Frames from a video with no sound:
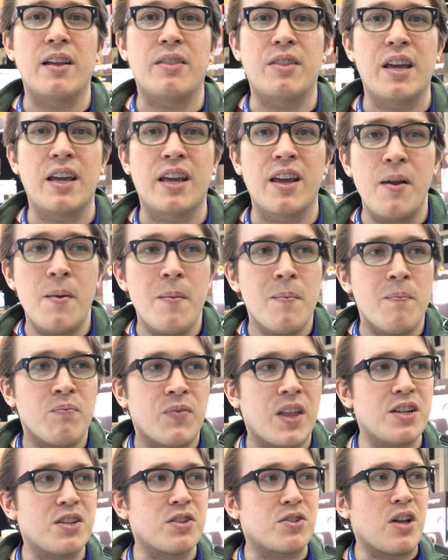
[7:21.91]
I think
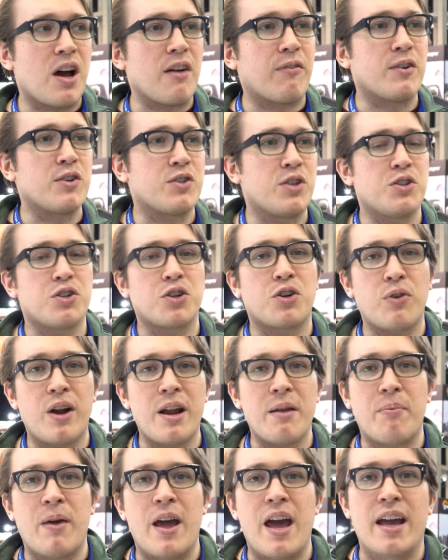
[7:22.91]
they just offer such a
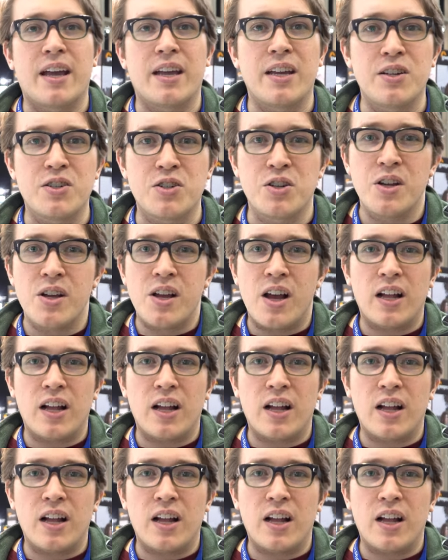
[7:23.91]
great package,